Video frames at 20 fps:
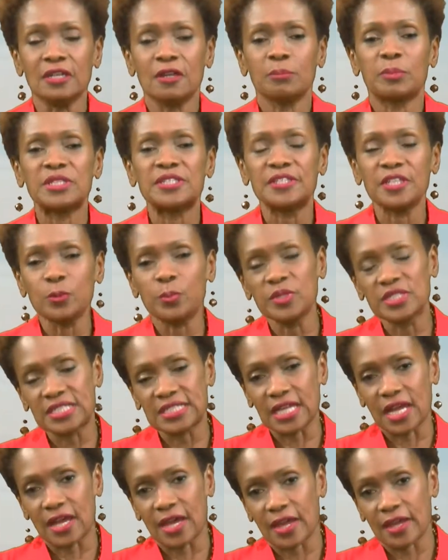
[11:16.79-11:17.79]
but deep
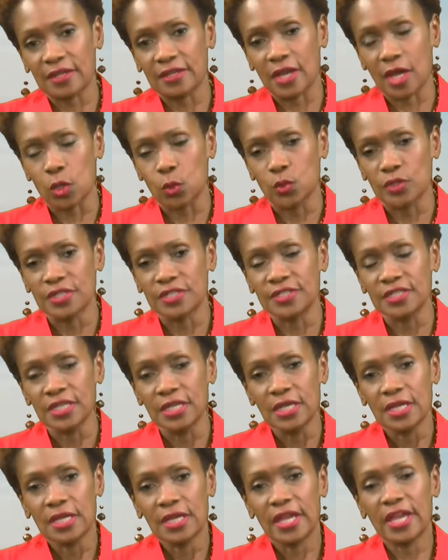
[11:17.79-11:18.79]
inside I was
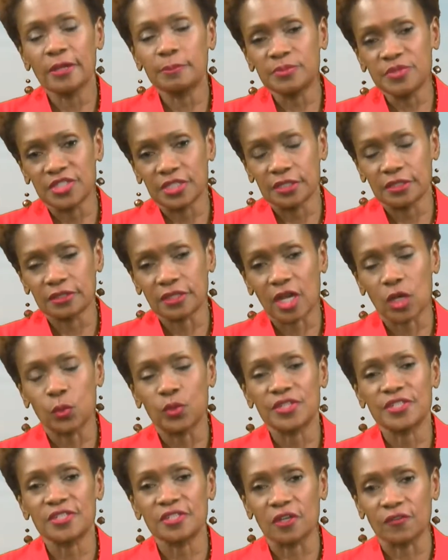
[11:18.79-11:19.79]
empty, I
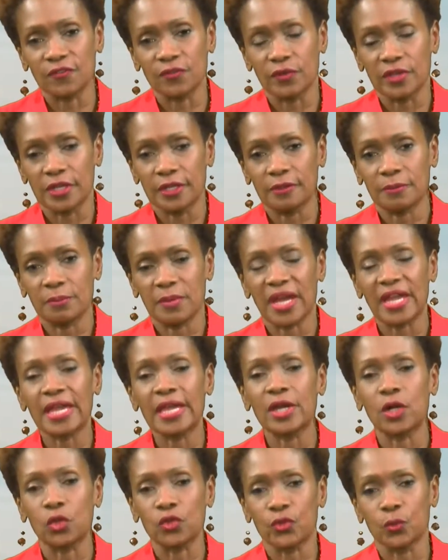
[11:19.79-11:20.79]
was suffering, my
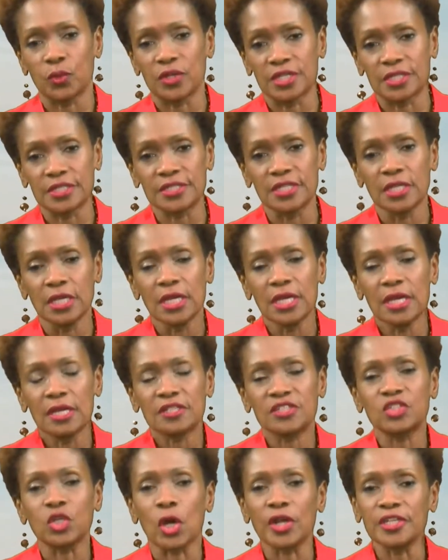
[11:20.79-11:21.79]
health was
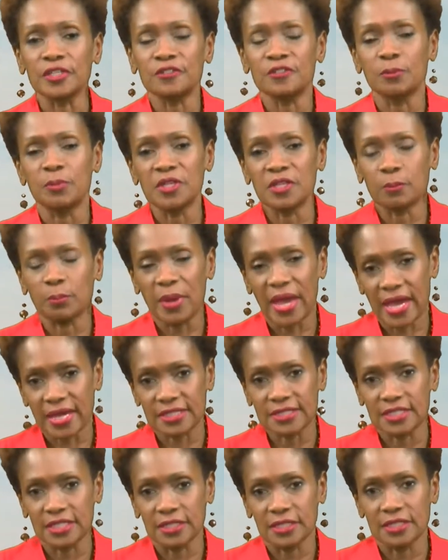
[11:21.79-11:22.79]
starting to be
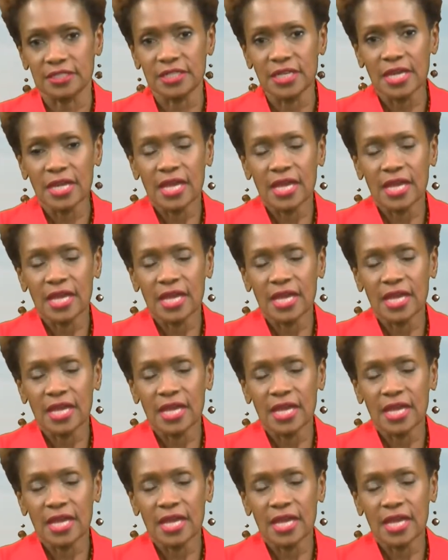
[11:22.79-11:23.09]
impacted,